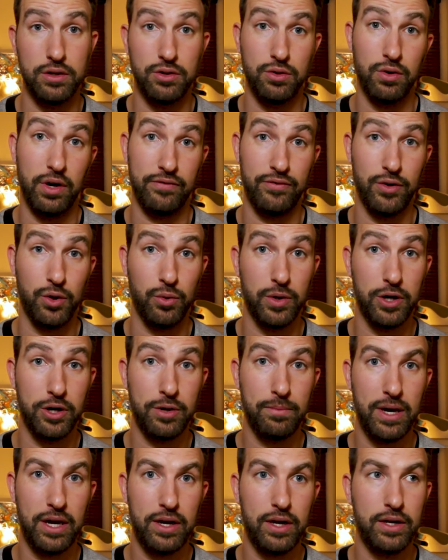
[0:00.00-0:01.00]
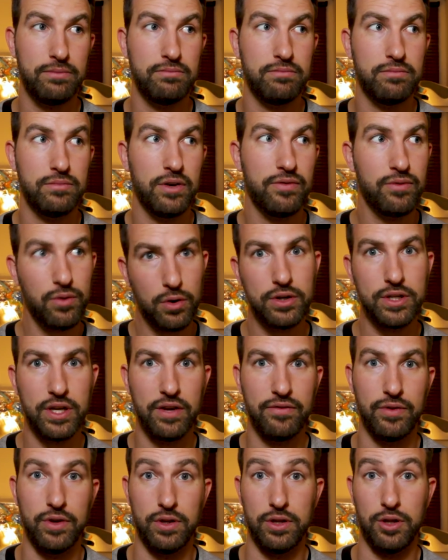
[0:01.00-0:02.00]
And do I feel weird about it? Of course I
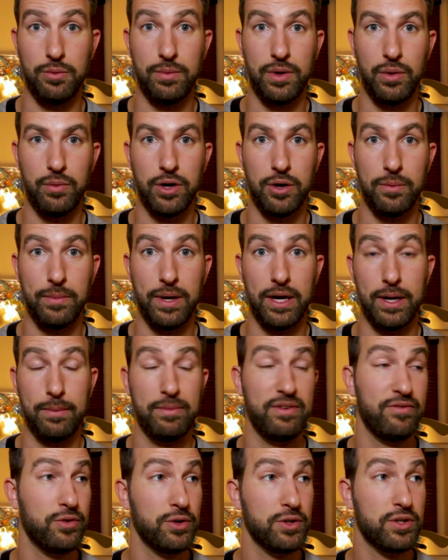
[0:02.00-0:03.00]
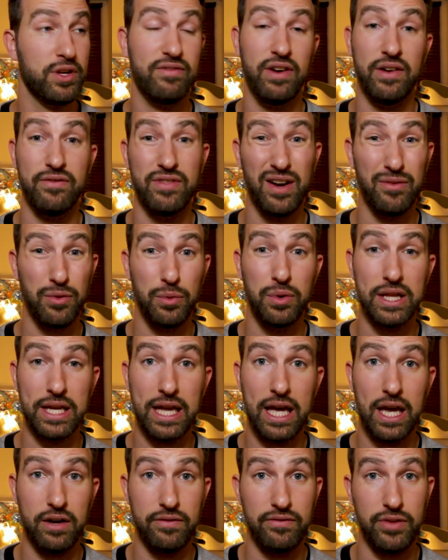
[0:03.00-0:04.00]
feel a little bit weird about it. I mean, first off, I've never really
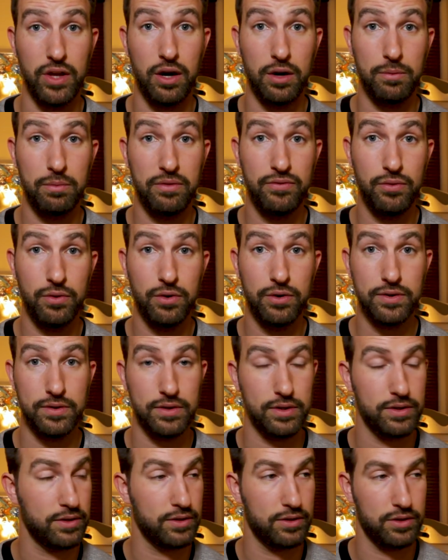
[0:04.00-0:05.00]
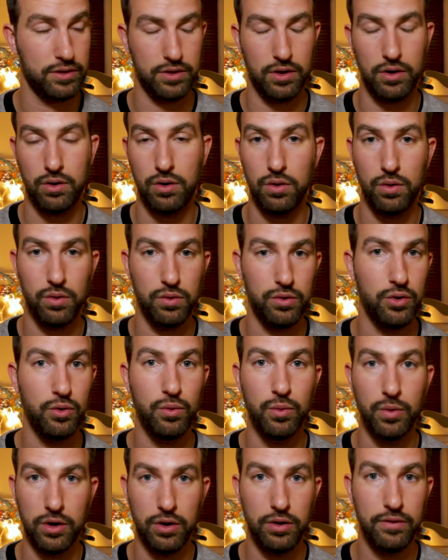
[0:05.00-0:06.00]
had a vlog before, so this is just a whole new
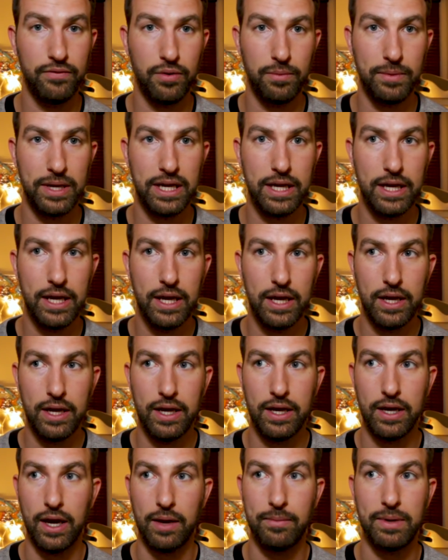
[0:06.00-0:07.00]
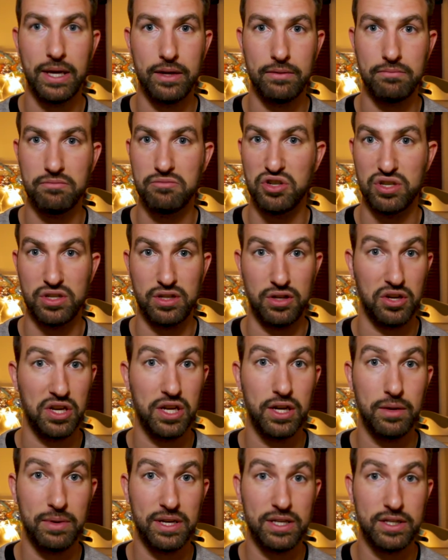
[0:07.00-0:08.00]
world for me. I mean, just
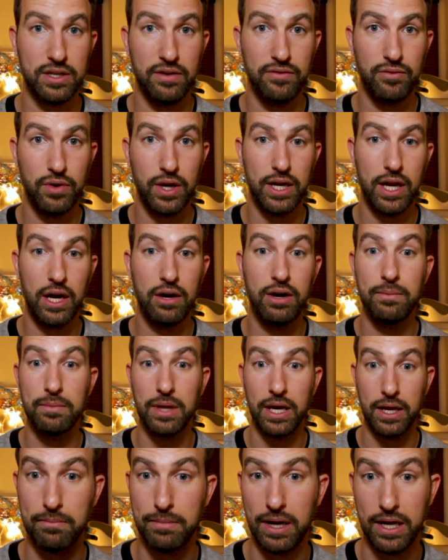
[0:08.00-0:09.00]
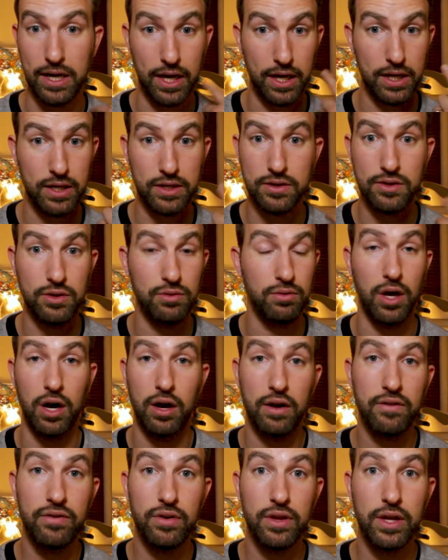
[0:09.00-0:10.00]
looking at myself right now, I'm like, my neck is too
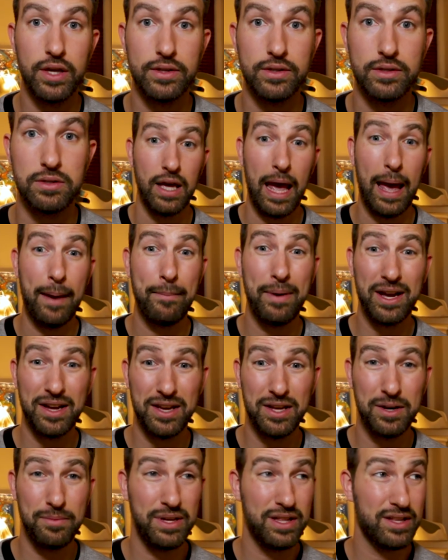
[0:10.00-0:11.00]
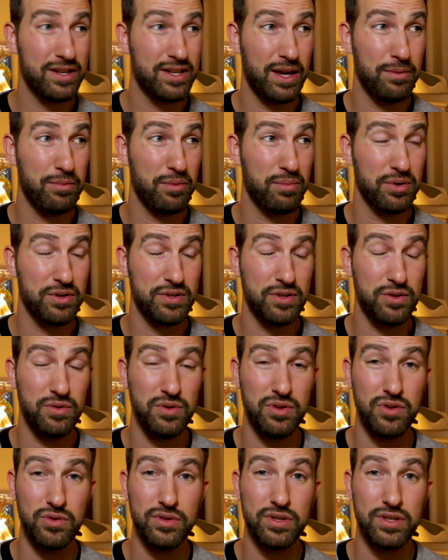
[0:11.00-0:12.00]
long for this. Am I gonna be the type of person who
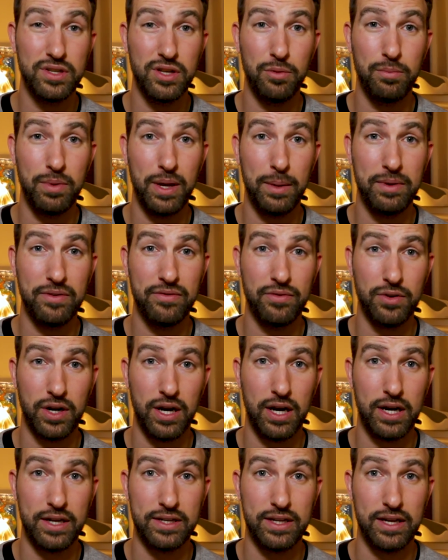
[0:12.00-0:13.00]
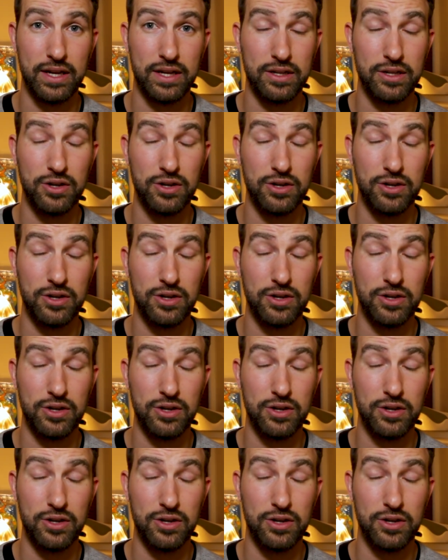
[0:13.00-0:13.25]
uses their baby for content?